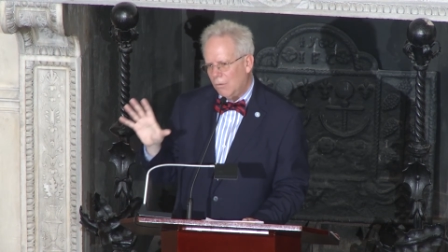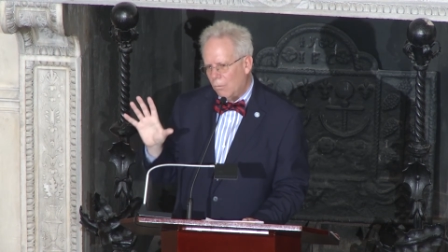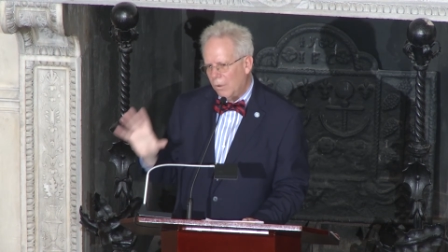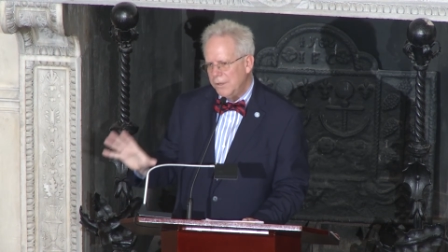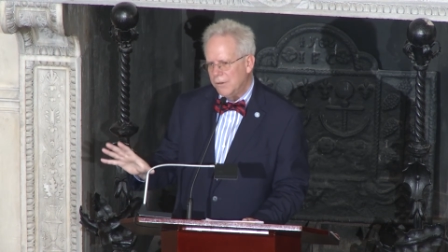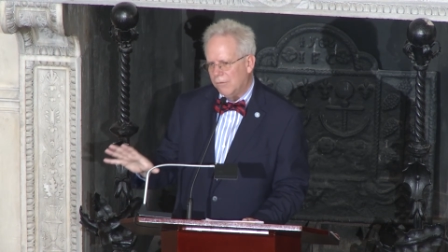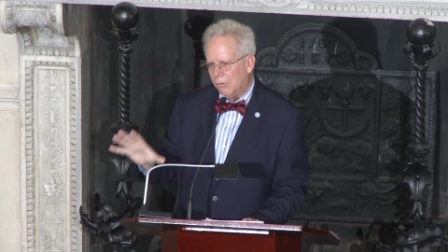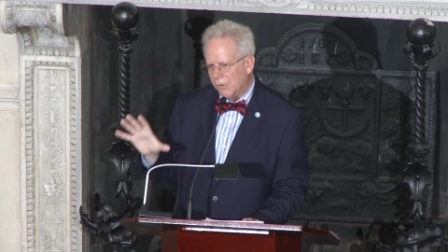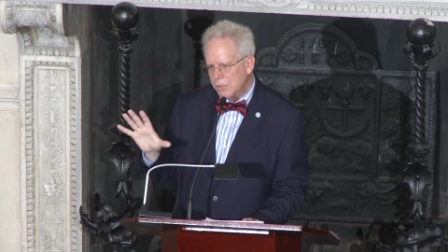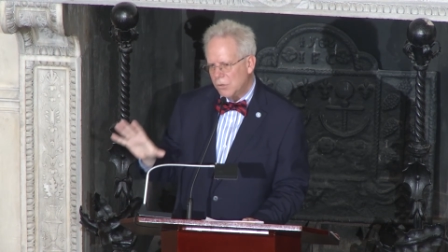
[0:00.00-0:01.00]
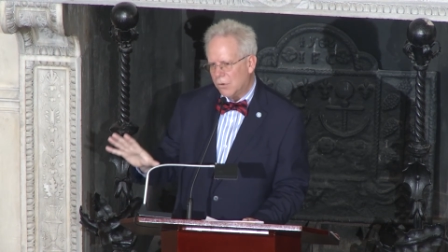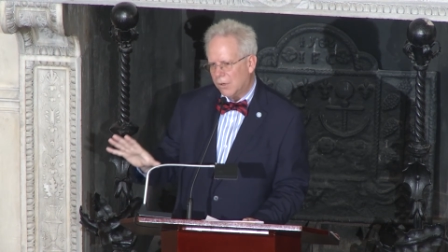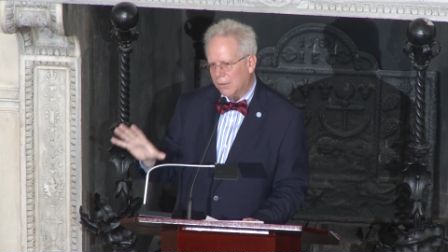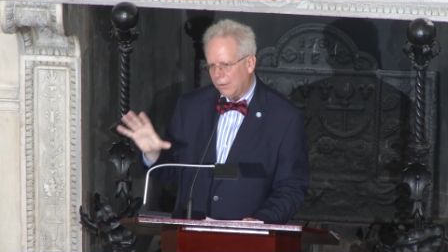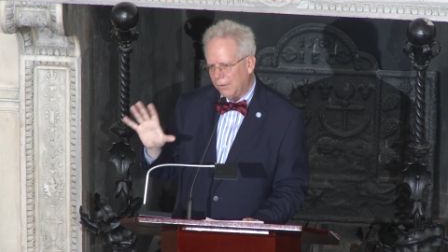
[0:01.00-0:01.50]
Wonderful
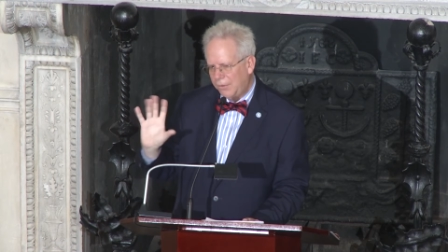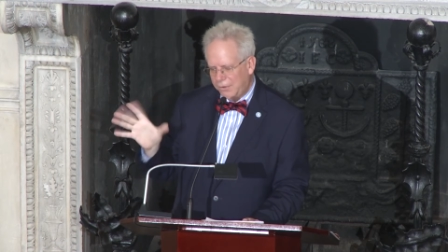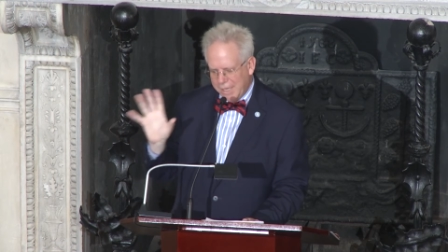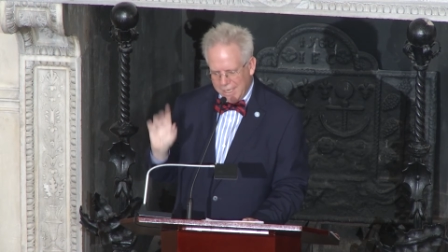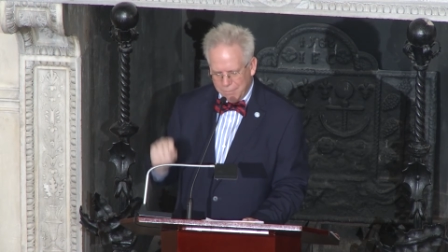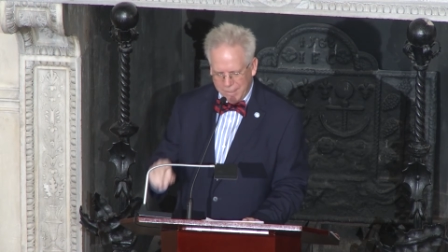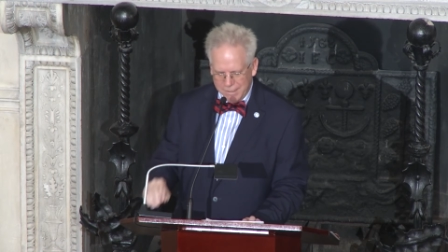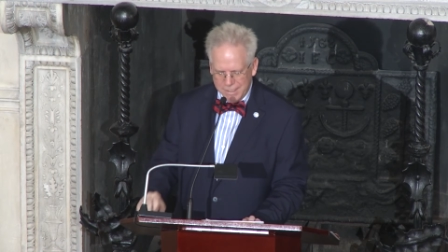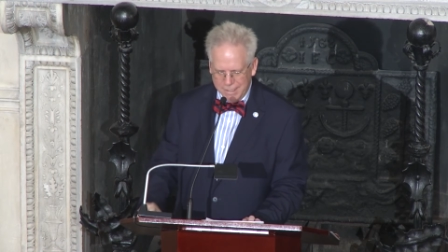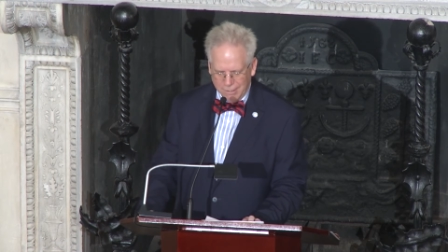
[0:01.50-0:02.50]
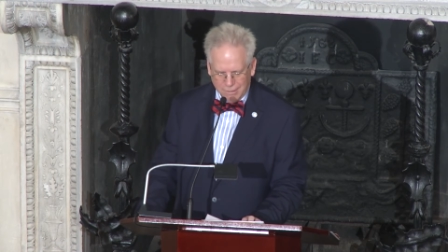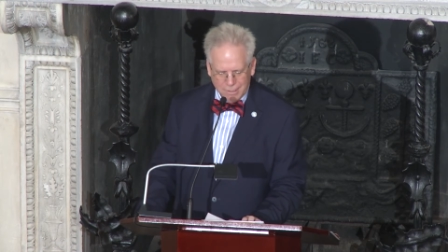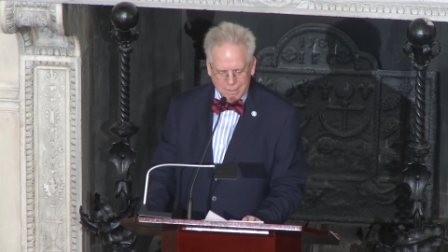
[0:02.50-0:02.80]
rhetorical statement here.